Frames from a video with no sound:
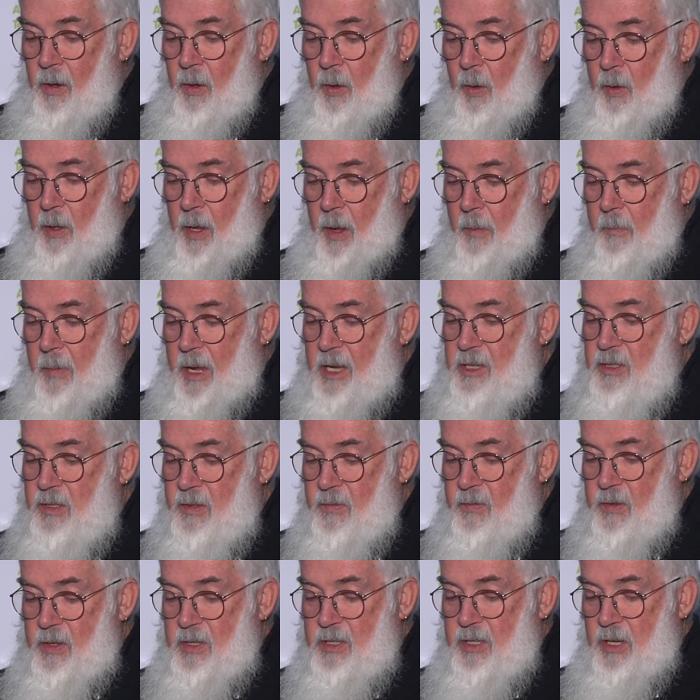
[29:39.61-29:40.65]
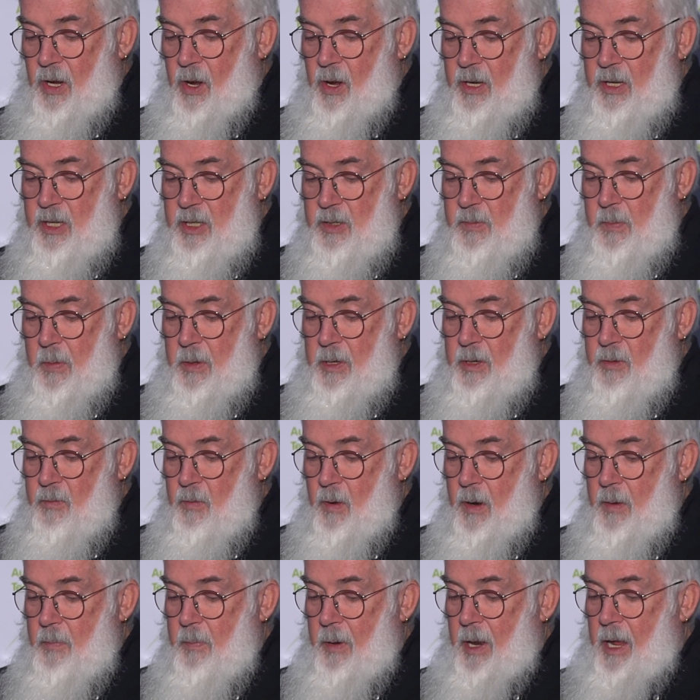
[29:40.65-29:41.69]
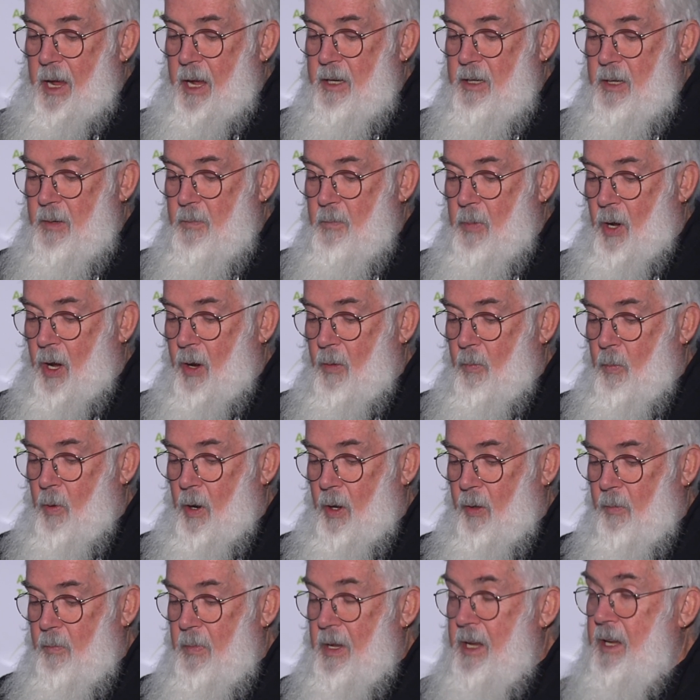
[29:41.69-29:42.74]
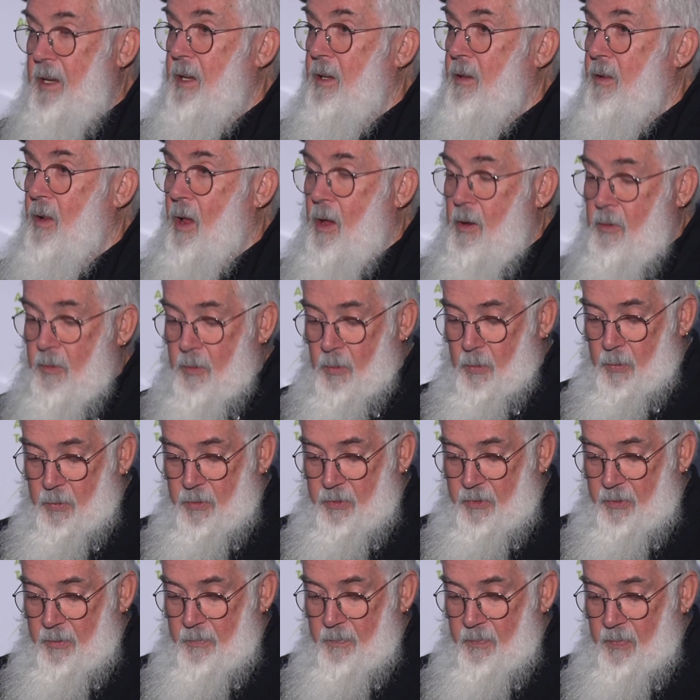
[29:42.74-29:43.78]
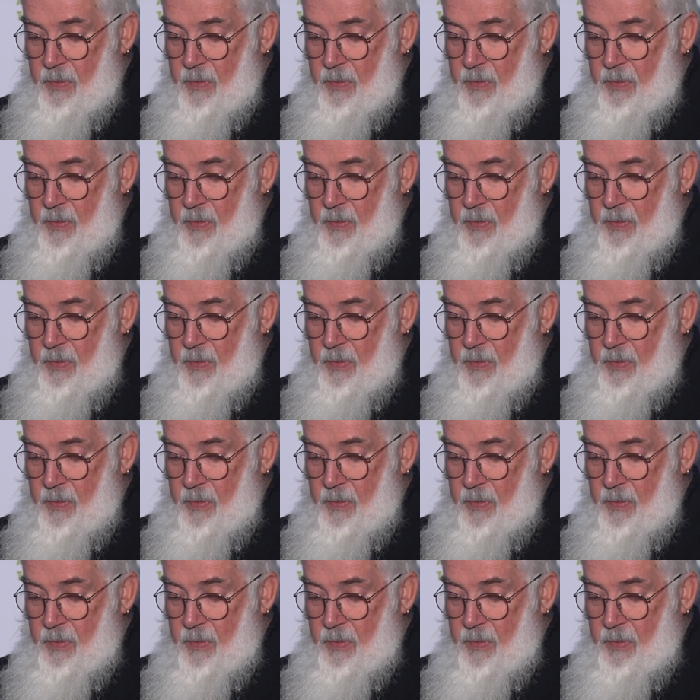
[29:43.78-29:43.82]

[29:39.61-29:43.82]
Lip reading: Although much of the site has been replanted by well-meaning locals,